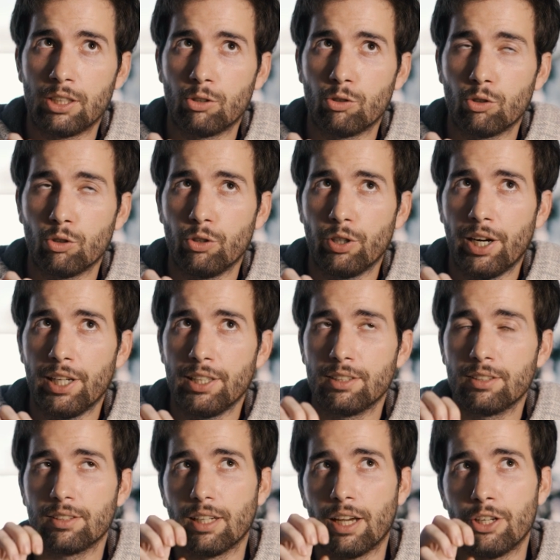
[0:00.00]

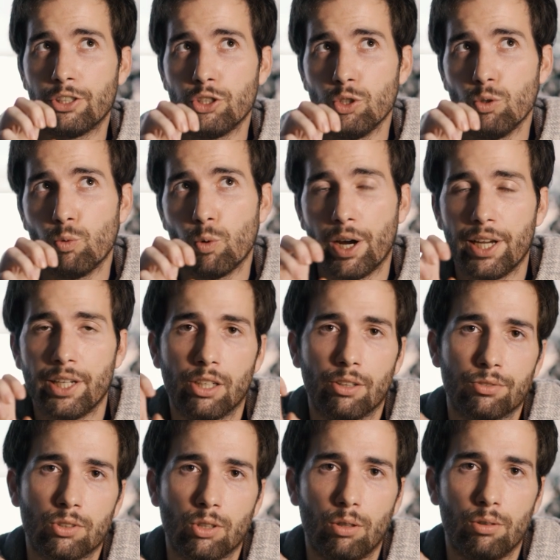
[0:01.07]
creates a new way of
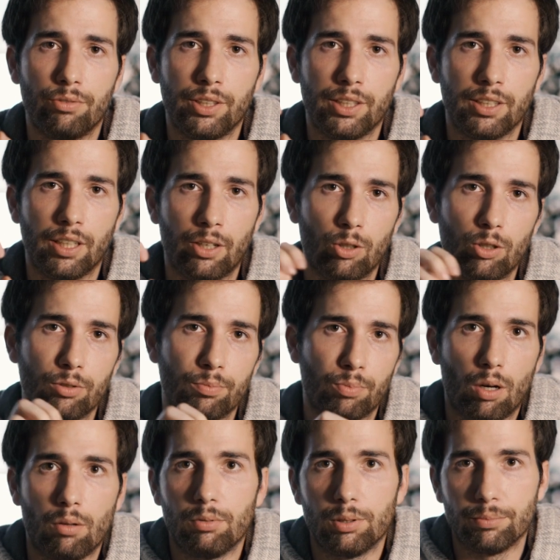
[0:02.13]
solving an old
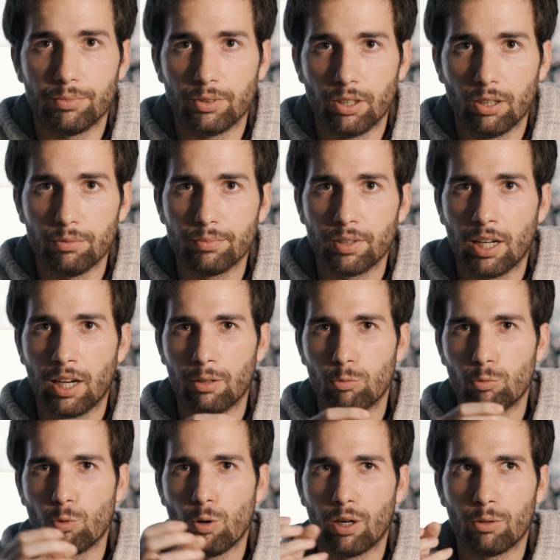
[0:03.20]
problem,
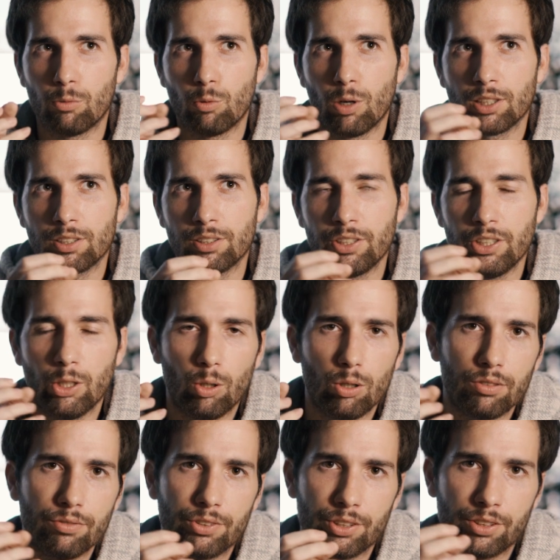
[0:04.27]
what's the
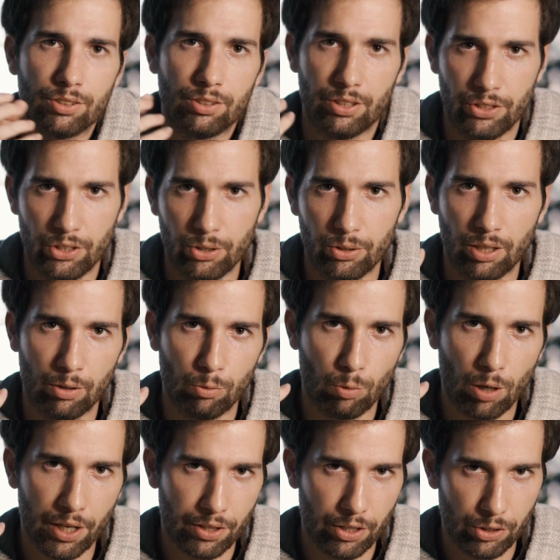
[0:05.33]
old versus the new and
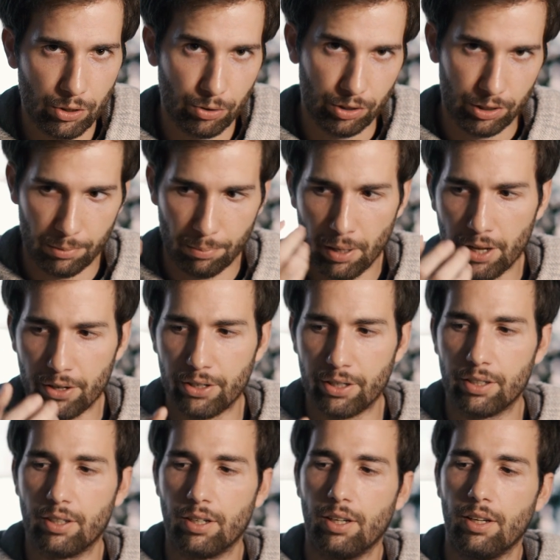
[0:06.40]
why the new is better.
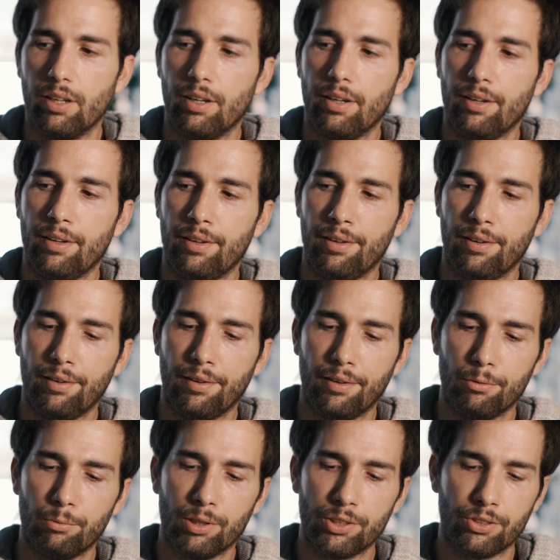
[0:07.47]

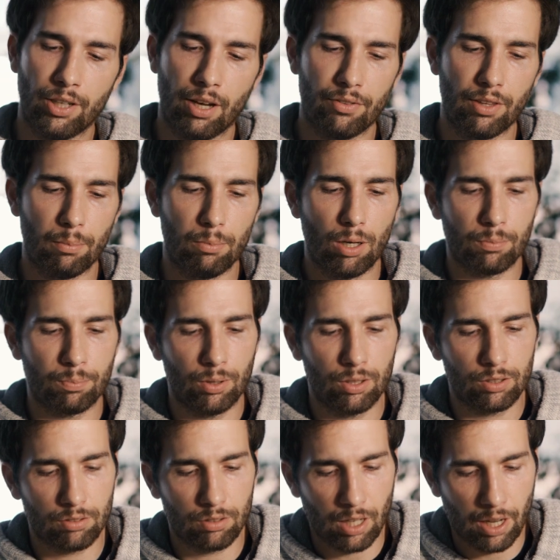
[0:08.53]
And once you have that blog
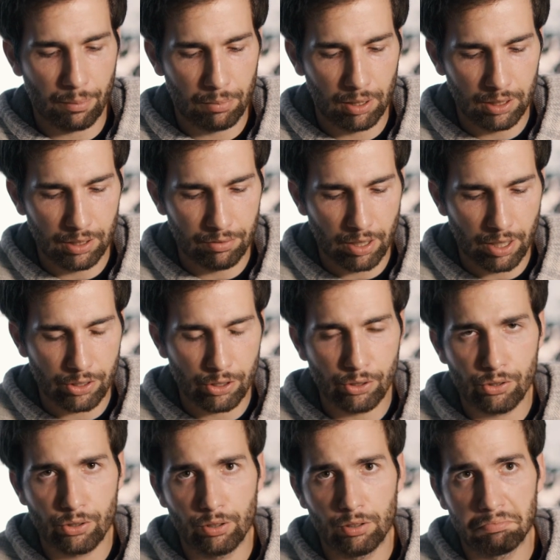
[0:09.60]
post, I believe that you
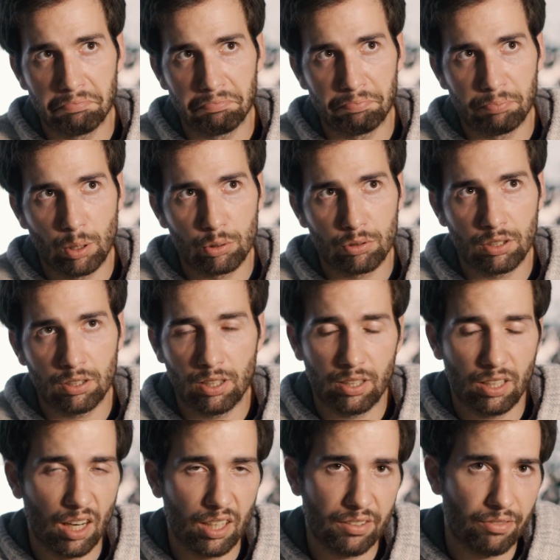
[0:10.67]
should post it in
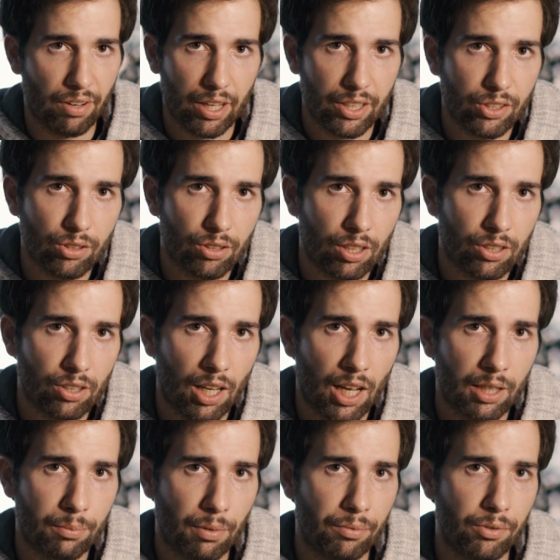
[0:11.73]
any venue that you
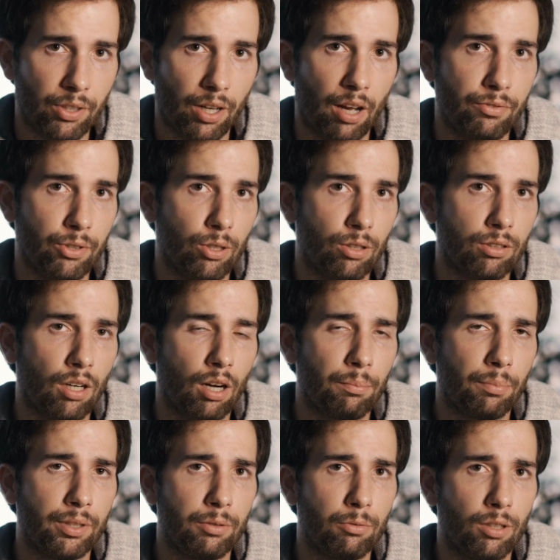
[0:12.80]
like. Maybe you have your own
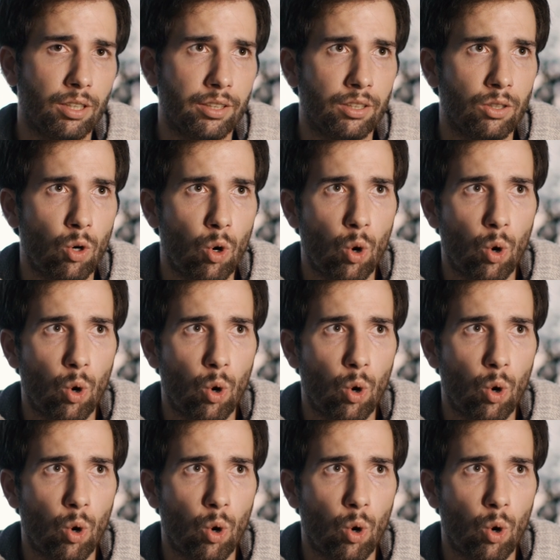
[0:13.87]
company one,